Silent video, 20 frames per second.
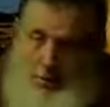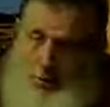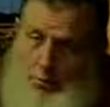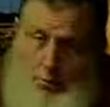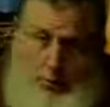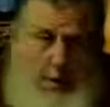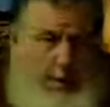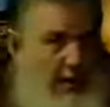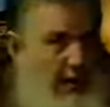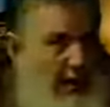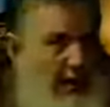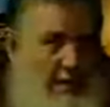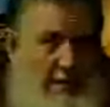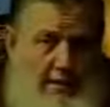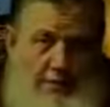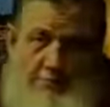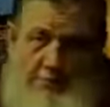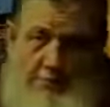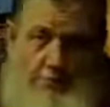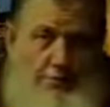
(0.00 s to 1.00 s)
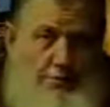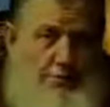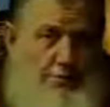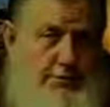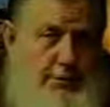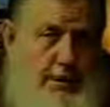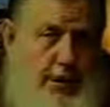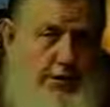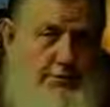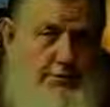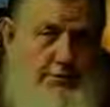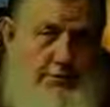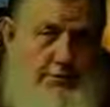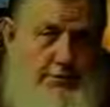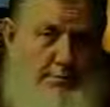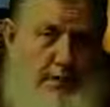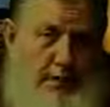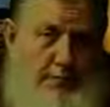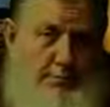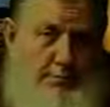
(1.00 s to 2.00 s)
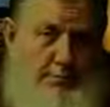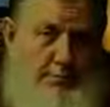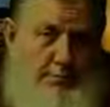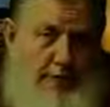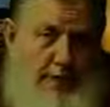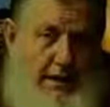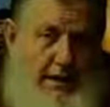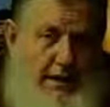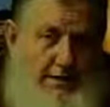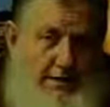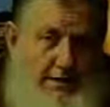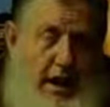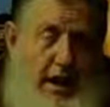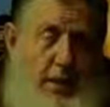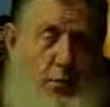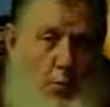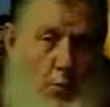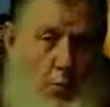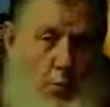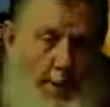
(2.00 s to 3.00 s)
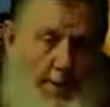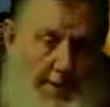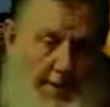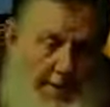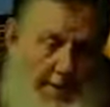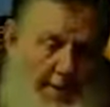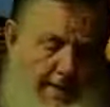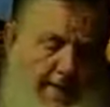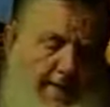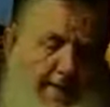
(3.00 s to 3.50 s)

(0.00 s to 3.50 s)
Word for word: what any of the real scholars of the Bible say. Not one.